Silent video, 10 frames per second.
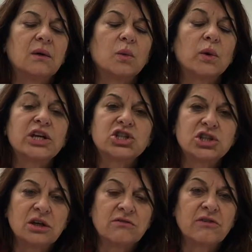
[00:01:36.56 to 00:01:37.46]

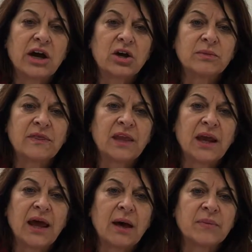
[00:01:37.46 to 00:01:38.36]
rich environment
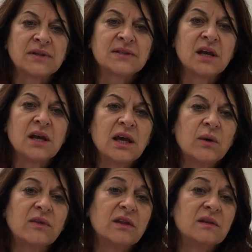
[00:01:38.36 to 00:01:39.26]
that happens.
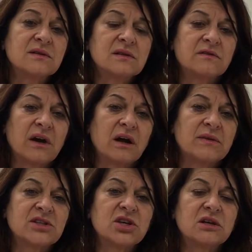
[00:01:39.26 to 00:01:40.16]
And within those
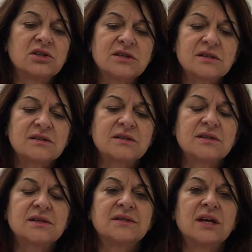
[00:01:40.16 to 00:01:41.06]
environments, just as an
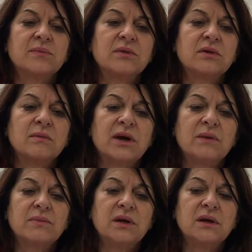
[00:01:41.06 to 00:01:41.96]
example, there
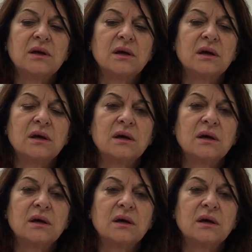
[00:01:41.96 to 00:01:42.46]
might be